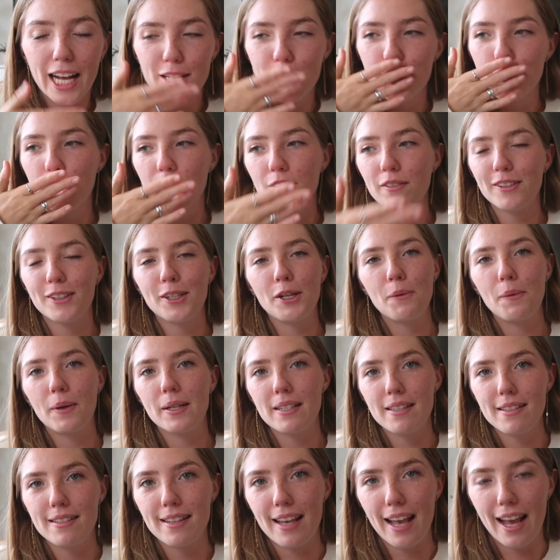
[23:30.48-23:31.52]
I don't even know what
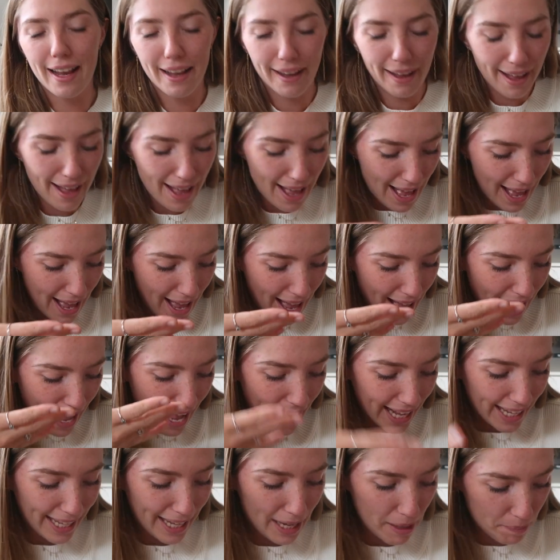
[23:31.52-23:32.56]
to say.
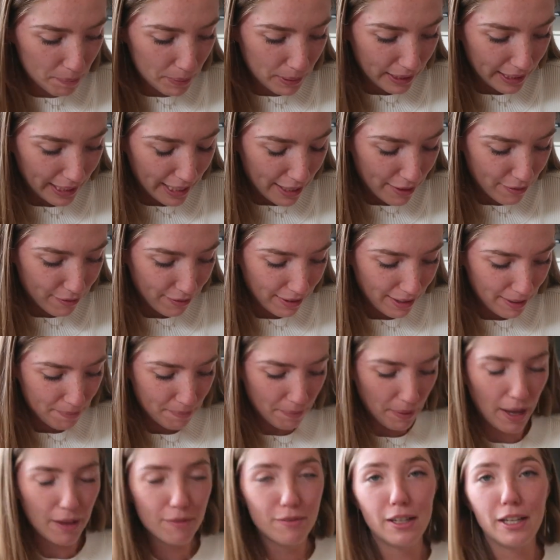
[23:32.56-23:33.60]
I can't believe that
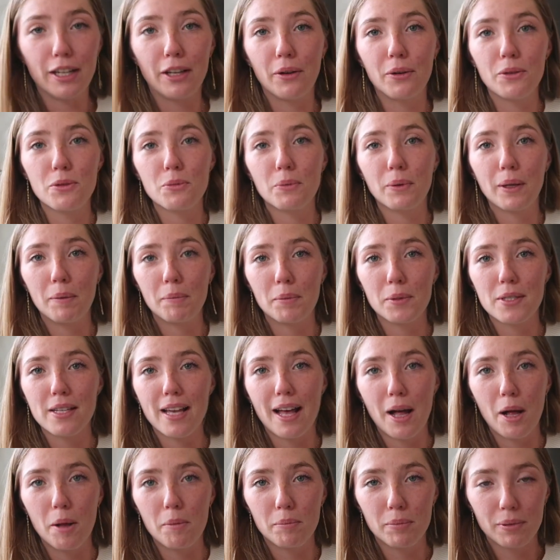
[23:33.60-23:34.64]
my videos were able to
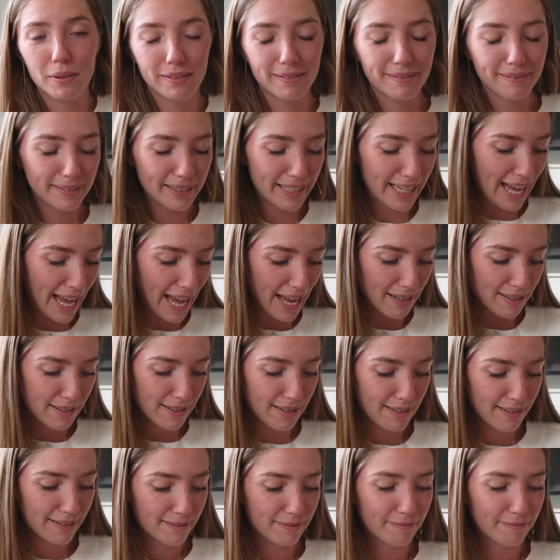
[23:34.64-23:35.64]
help get